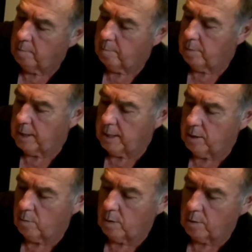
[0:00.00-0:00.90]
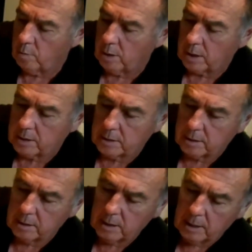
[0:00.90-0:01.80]
But either one
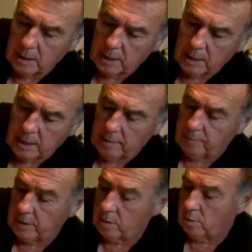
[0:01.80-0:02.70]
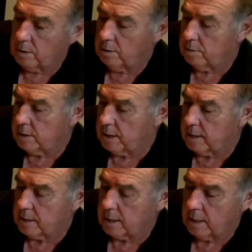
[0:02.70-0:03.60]
works. If you don't use
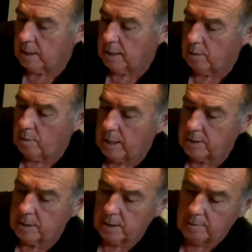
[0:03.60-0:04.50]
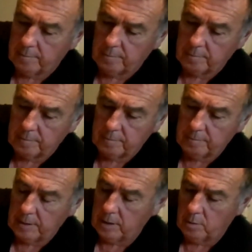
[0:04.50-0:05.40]
this, uh, you watch a uh,
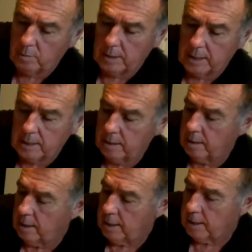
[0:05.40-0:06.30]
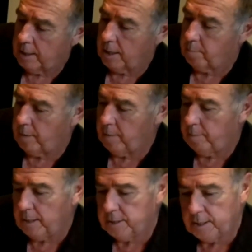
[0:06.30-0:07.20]
video, uh, Death by
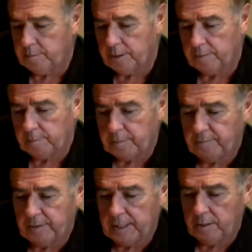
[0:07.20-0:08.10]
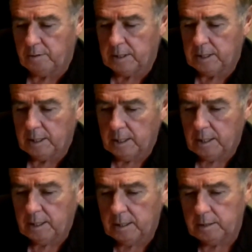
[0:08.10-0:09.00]
Bungee put up the video and
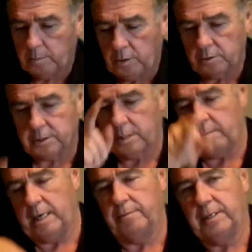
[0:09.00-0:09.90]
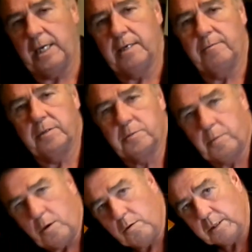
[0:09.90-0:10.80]
the bolts come off the end of his
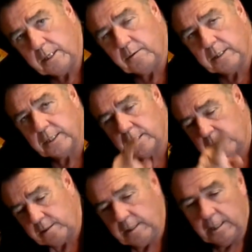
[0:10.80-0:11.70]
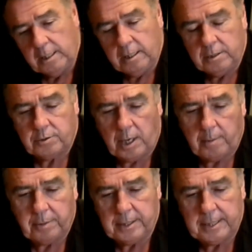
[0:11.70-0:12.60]
bow and they were just
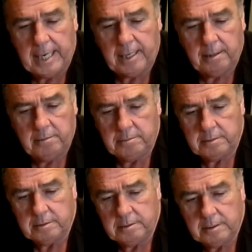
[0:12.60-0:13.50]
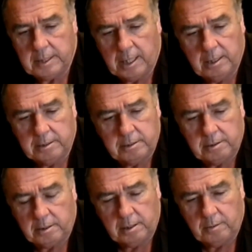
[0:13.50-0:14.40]
dropping 10 yards
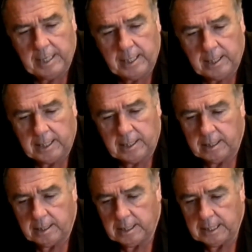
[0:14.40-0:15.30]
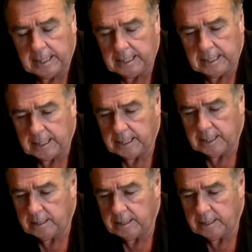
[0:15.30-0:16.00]
away, like, and uh,